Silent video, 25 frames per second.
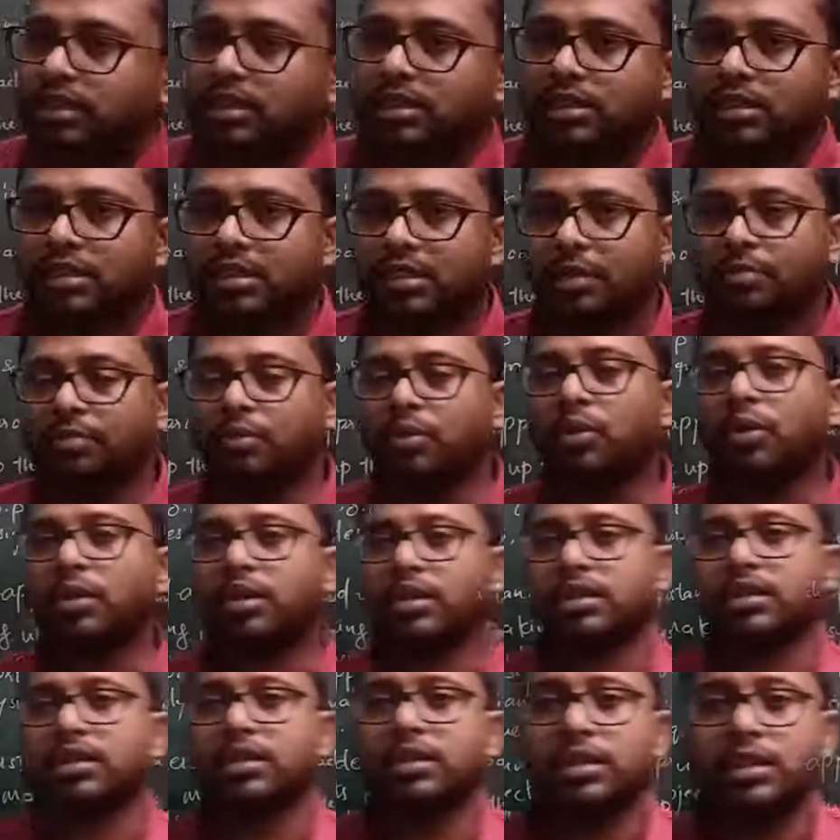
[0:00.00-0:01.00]

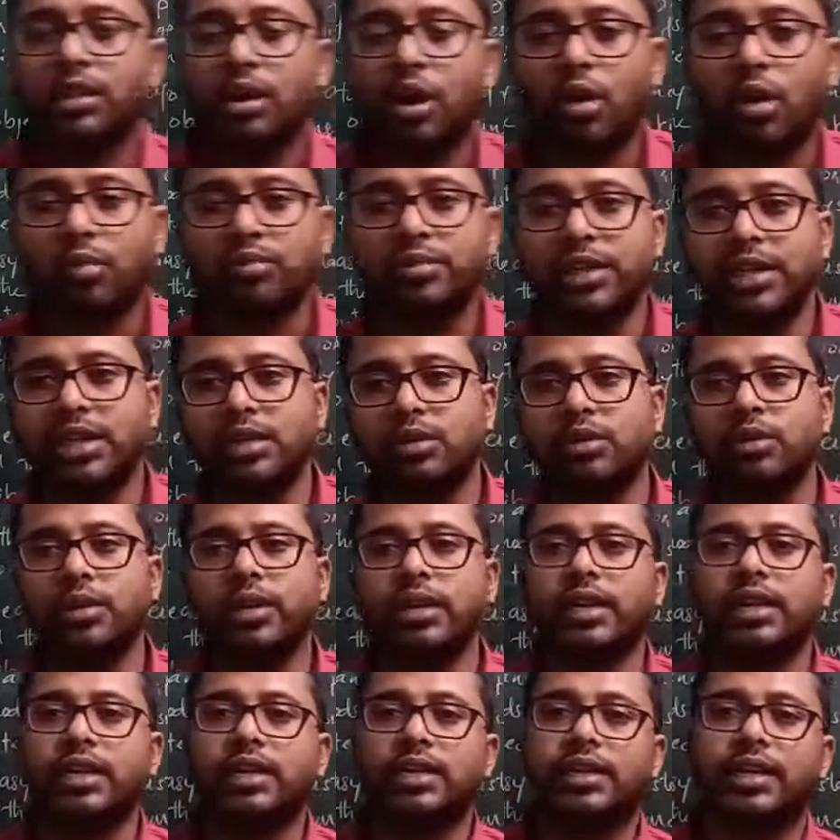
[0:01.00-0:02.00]
support the
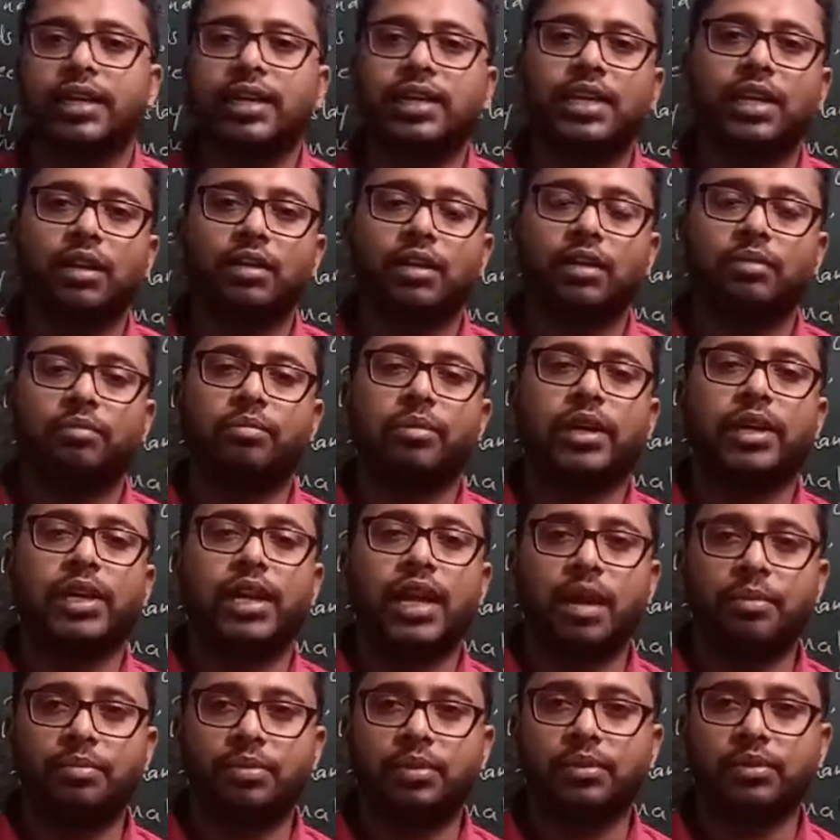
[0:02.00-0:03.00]
object-oriented development
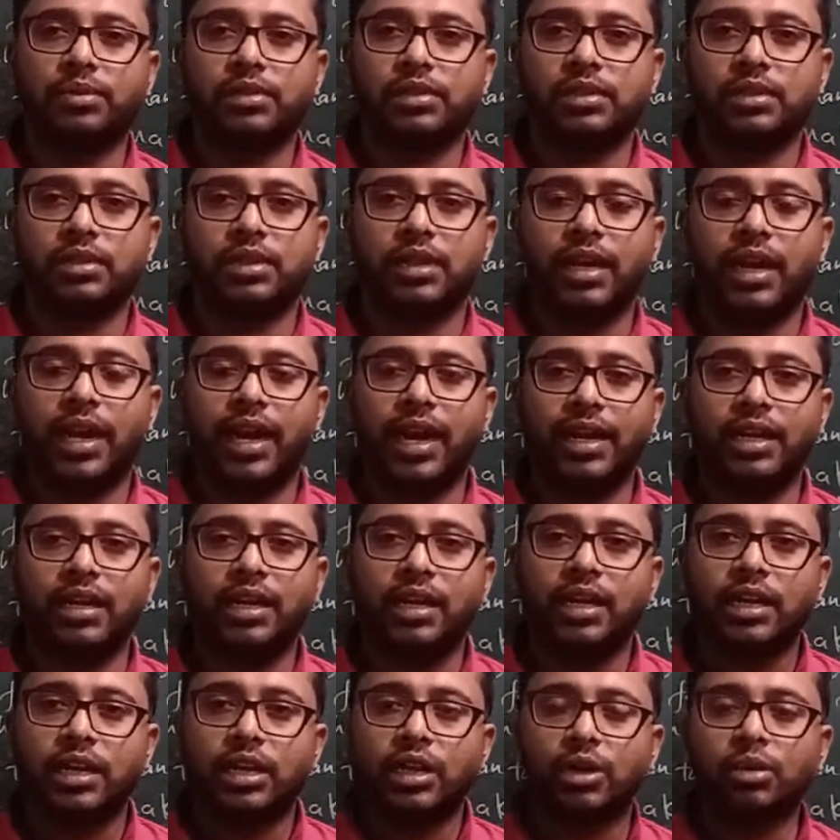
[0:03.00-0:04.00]
approach
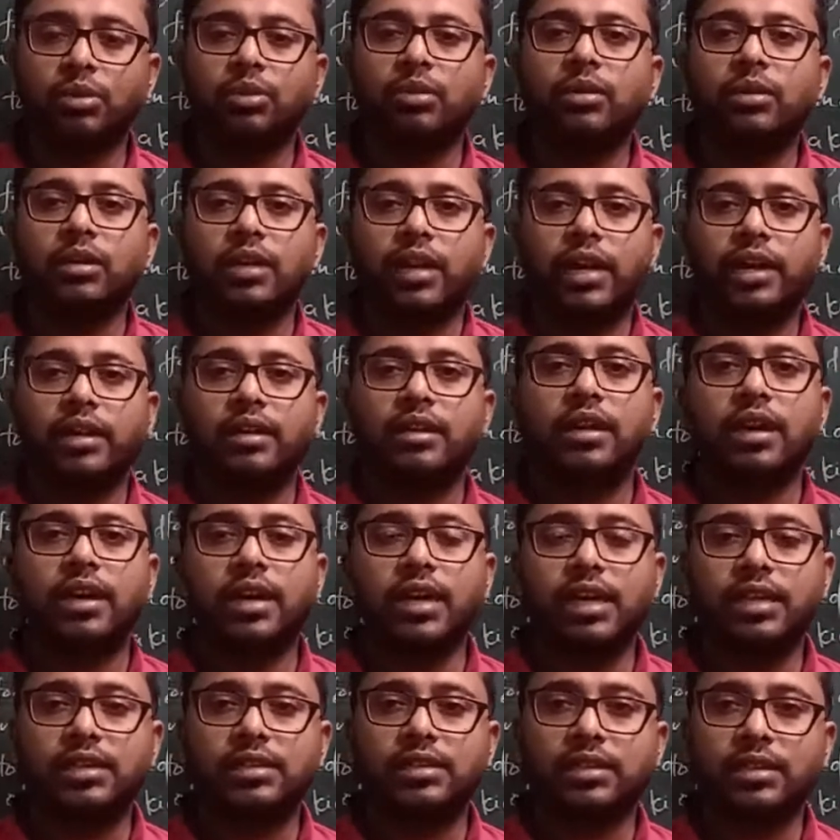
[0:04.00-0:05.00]
and to
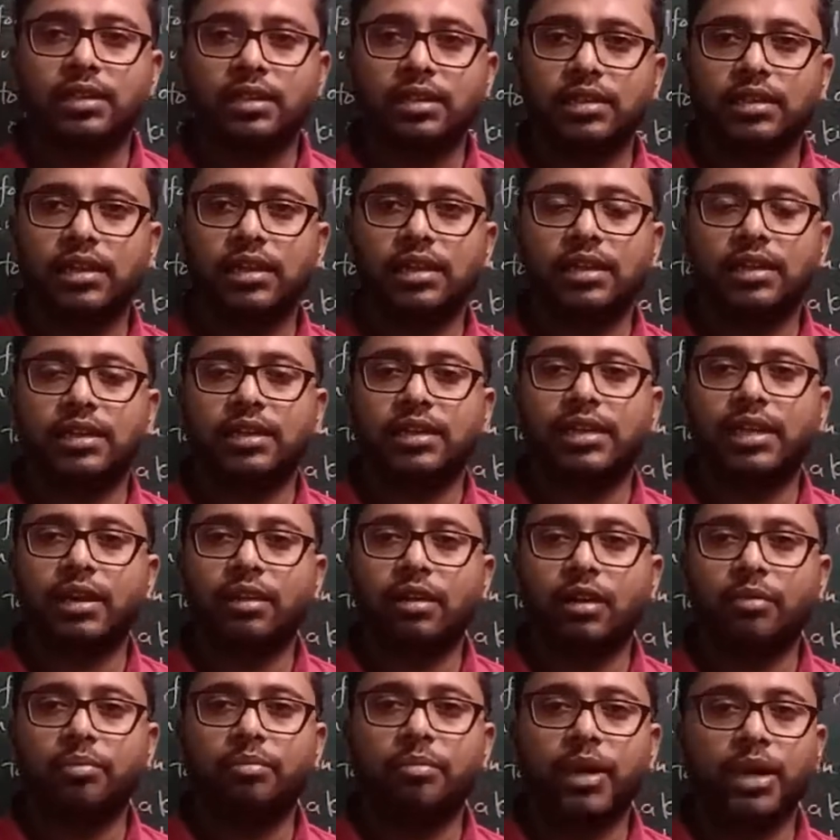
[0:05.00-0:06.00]
encourage the
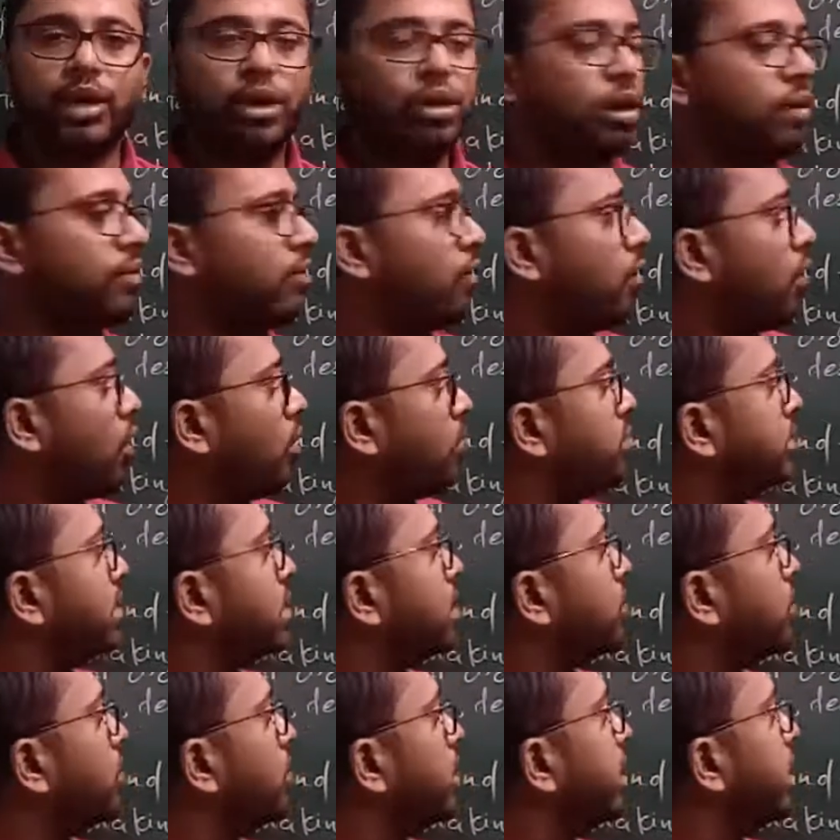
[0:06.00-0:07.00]
development of
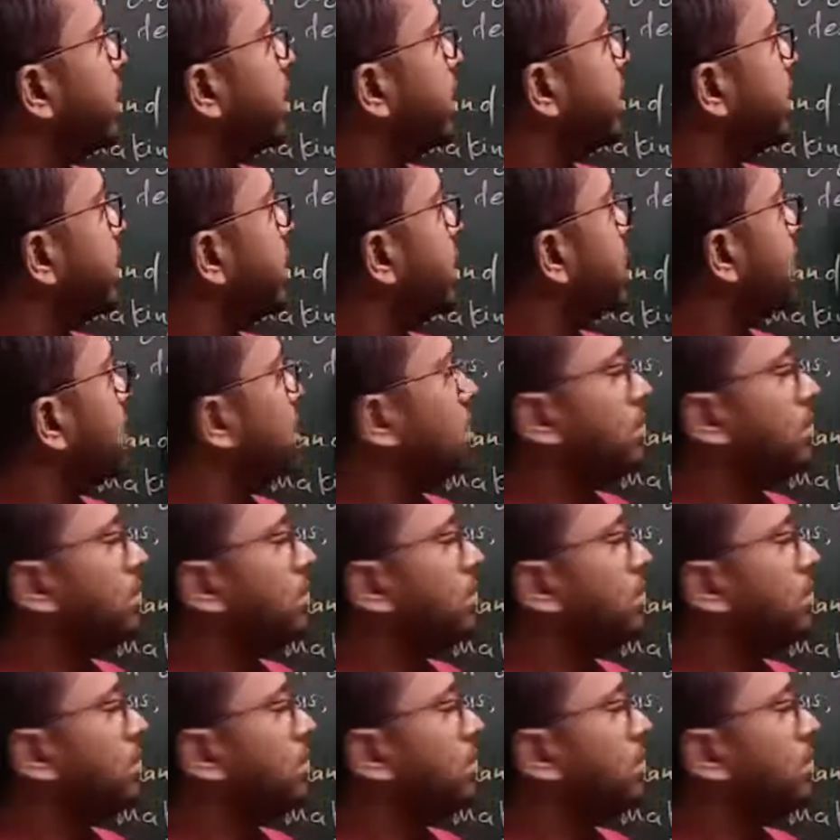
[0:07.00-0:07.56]
object-oriented